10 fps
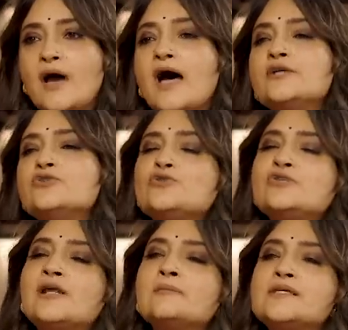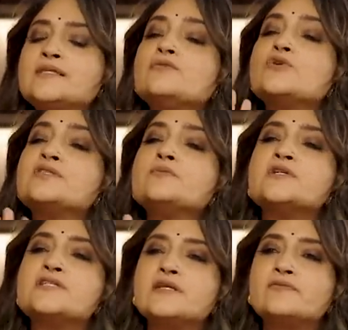I used to tell myself, what's the
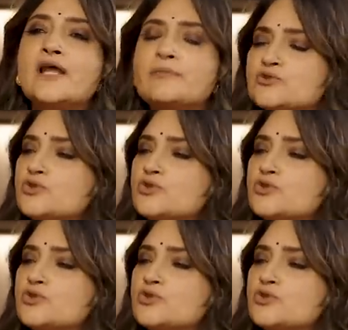worst that will happen?